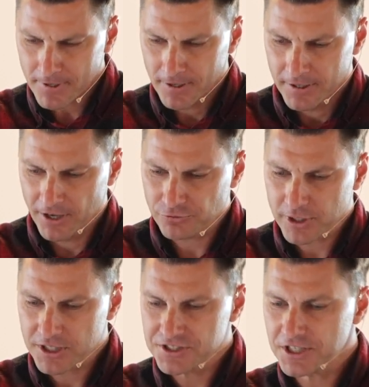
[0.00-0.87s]
Now, as we
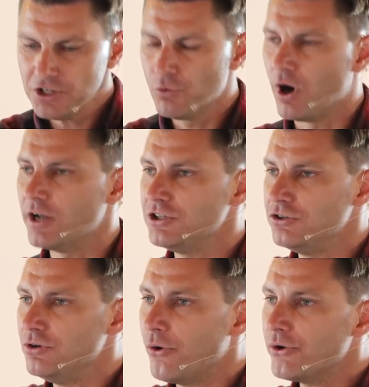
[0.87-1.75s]
continue on, you
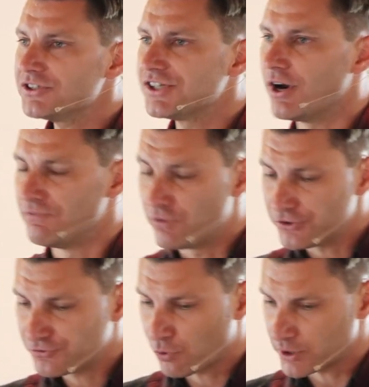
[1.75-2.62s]
notice there in verse
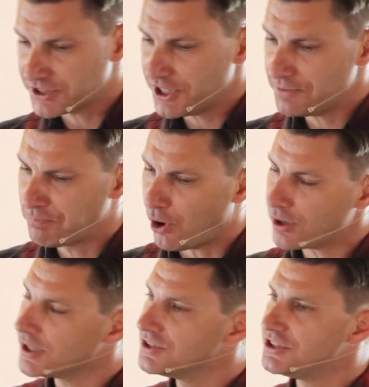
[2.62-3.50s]
14, Paul
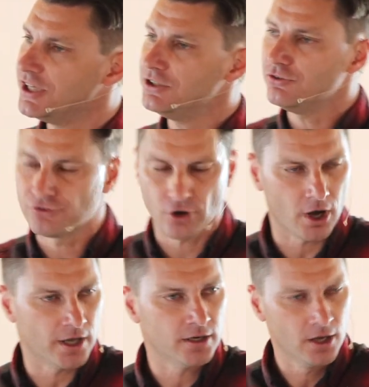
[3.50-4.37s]
continues
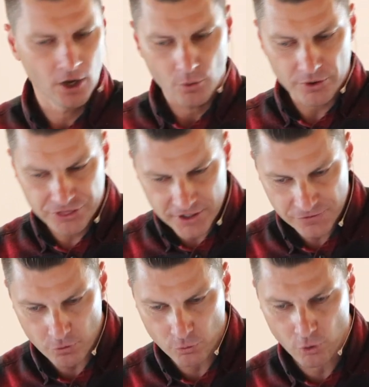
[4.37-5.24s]
on with this
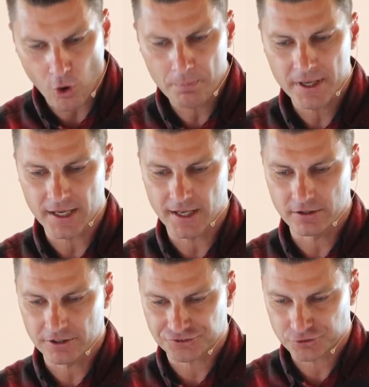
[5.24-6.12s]
Roman
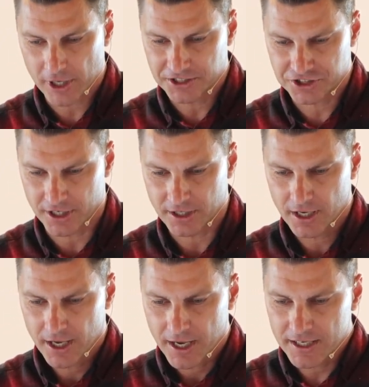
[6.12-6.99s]
illustration.
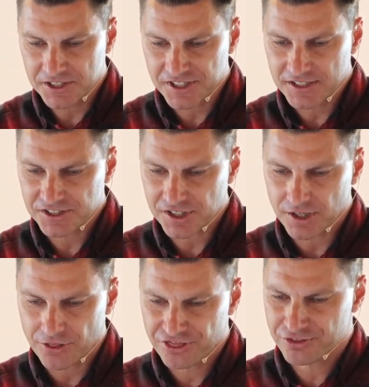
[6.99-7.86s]
And he says,
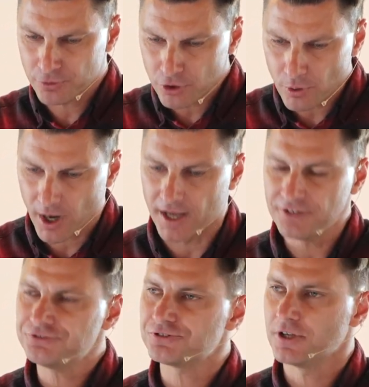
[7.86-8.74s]
through
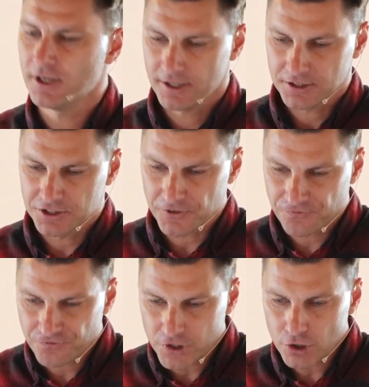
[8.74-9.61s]
us
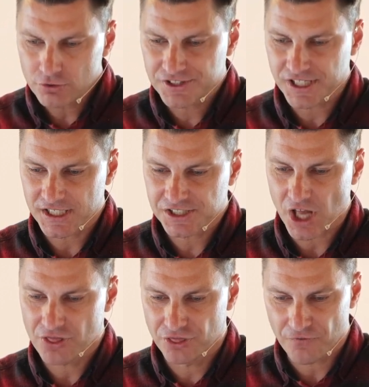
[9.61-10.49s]
diffuses
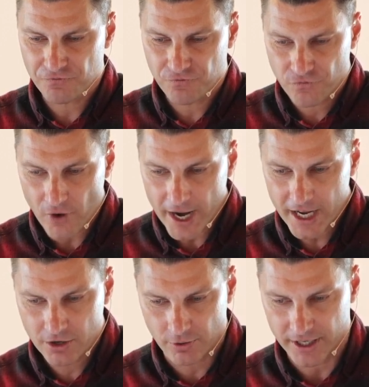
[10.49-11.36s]
the
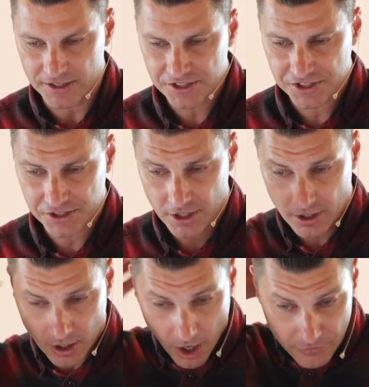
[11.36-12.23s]
fragrance
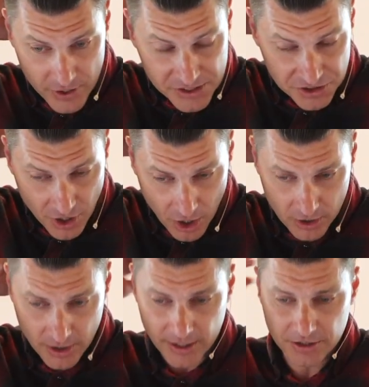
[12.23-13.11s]
of his
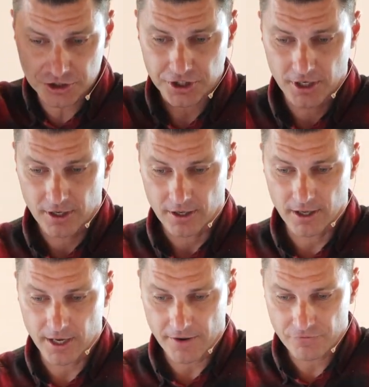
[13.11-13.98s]
knowledge
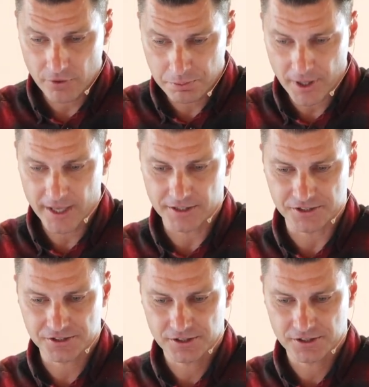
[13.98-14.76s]
in every place.